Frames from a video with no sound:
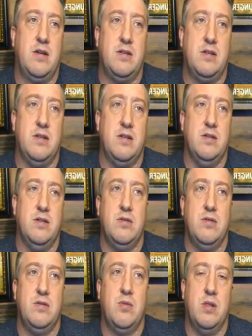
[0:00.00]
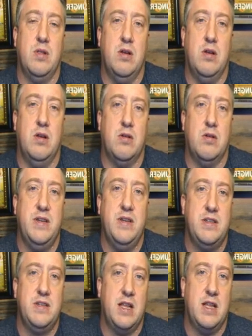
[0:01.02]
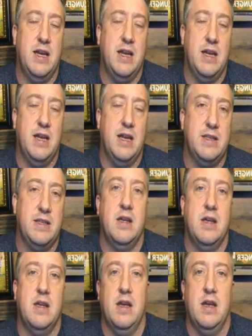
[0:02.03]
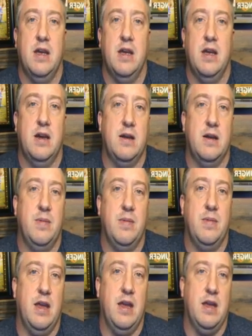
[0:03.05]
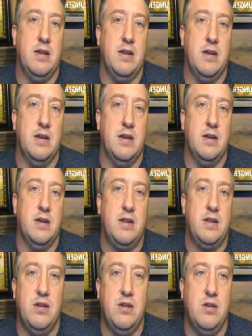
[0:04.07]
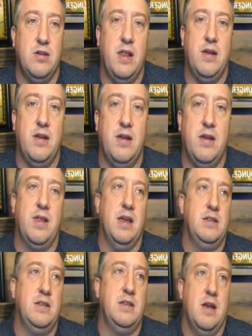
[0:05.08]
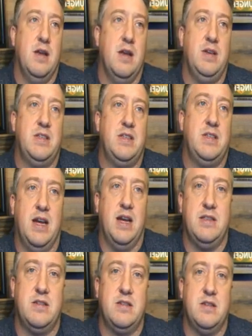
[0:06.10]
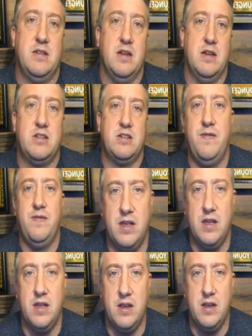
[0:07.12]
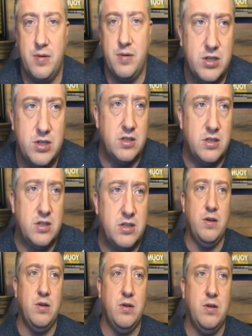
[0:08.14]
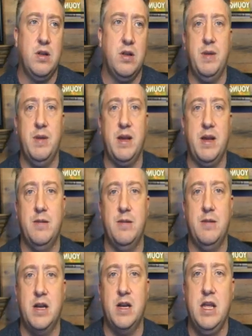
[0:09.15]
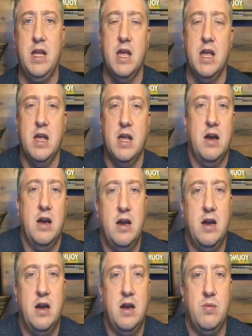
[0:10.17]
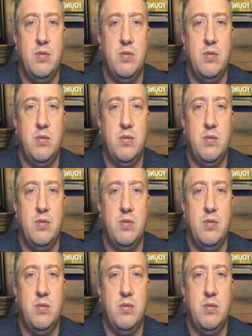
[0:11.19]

to work with local business clients um, and uh, to do other things besides uh, just affiliate promotion. So if you really want to make a lot of money uh, with